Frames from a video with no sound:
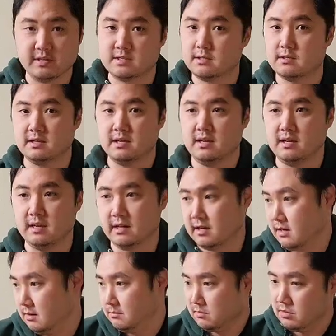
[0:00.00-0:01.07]
recently, and
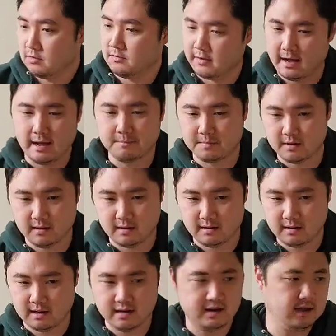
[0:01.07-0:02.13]
then the move
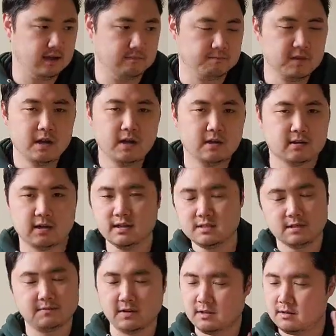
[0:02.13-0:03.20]
happened, and then
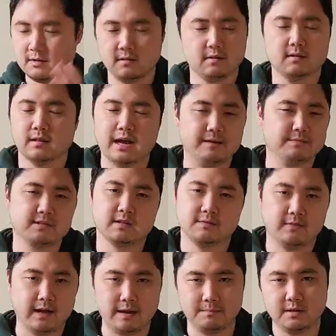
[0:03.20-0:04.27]
tons of other life
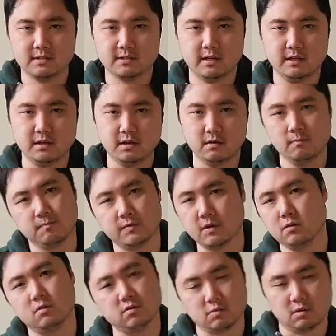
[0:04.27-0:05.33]
stuff happens. And
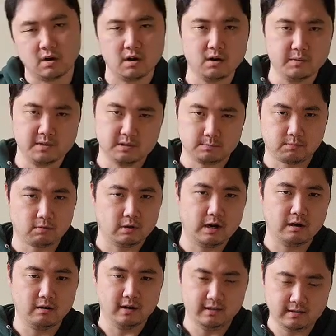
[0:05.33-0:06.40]
those were always a
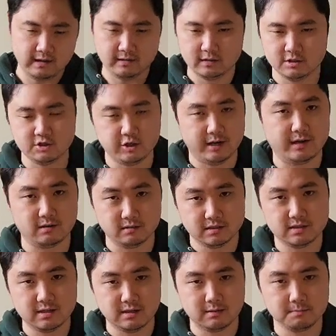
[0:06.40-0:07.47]
priority than this channel
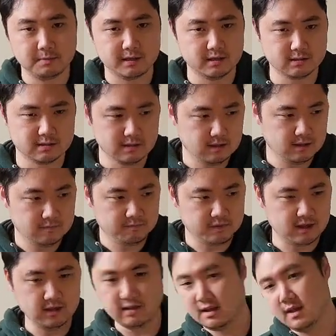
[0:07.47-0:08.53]
itself, because
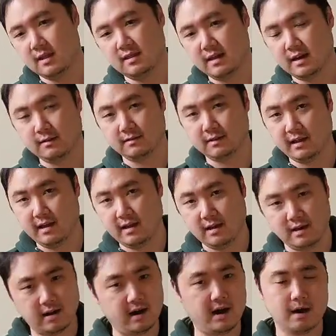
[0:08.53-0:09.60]
and at the end of the day,
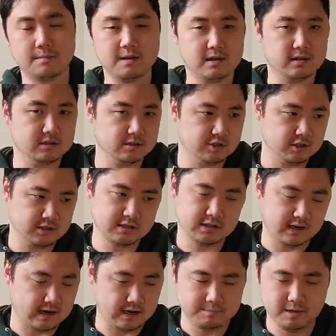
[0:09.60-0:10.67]
a hobby is just a
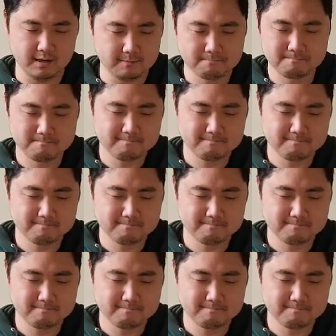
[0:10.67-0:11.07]
hobby.